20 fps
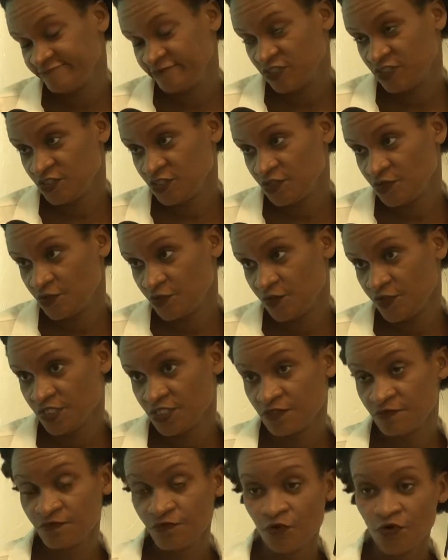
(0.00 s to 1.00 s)
So
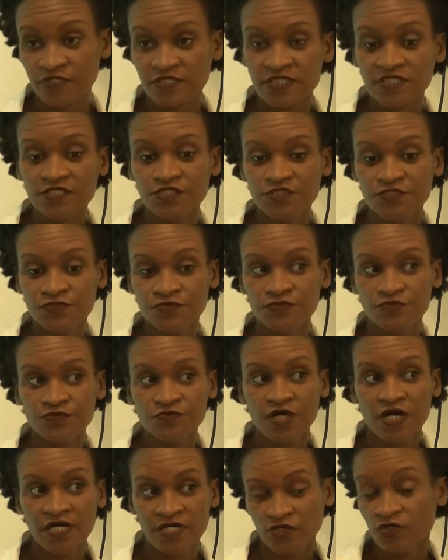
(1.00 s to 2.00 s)
it's important
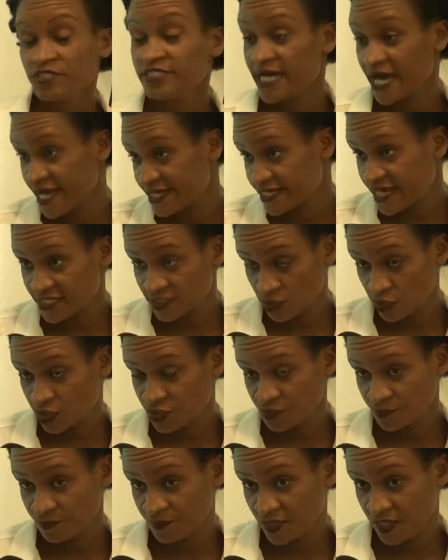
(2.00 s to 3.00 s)
your diet has a
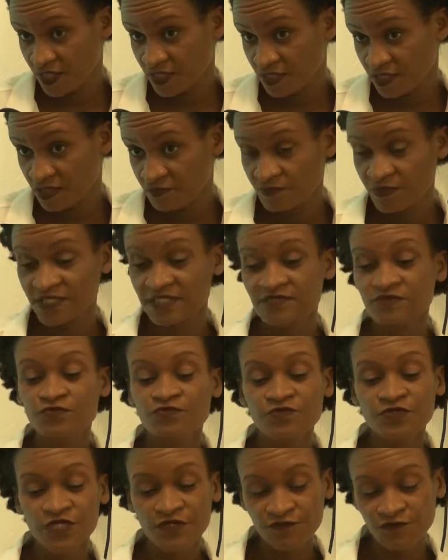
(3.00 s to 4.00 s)
lot to play in it, but
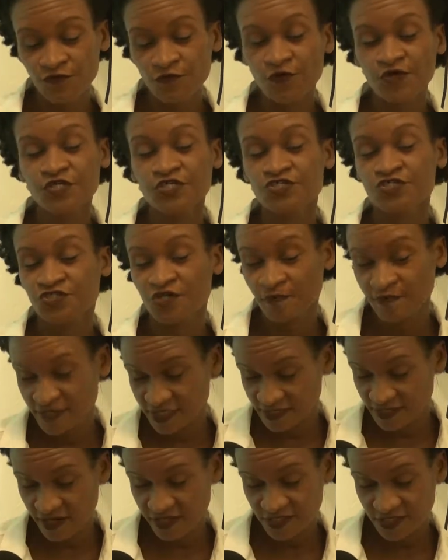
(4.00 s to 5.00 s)
if you want to
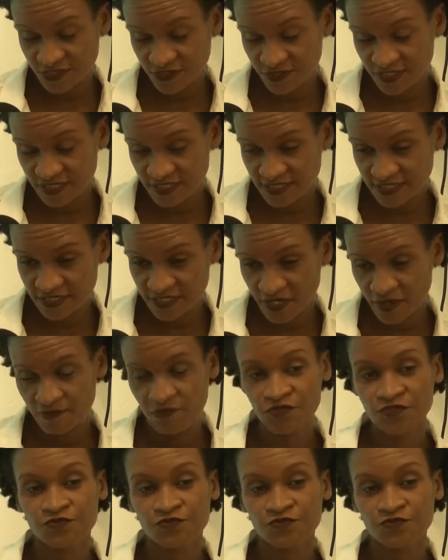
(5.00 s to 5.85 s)
jumpstart your system, you